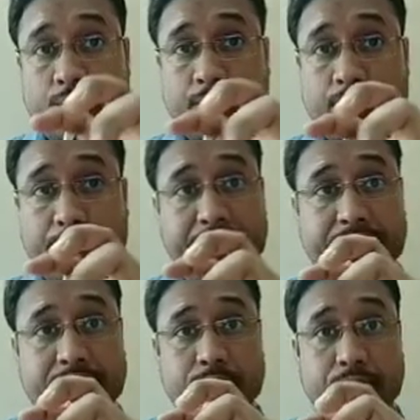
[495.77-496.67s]
make
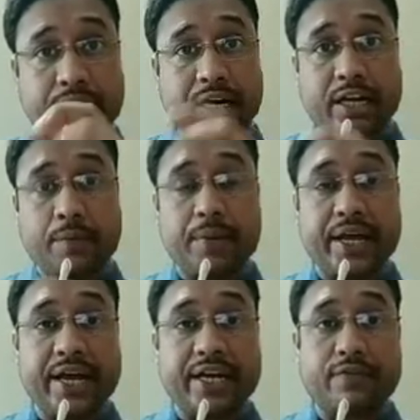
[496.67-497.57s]
it
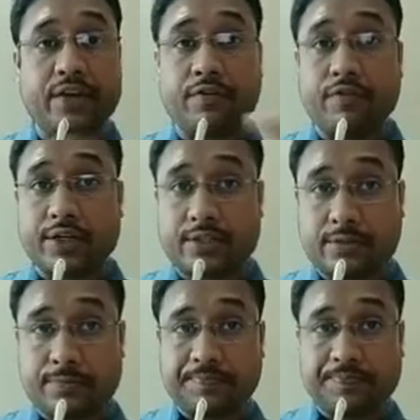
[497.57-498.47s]
multiplicative inverse.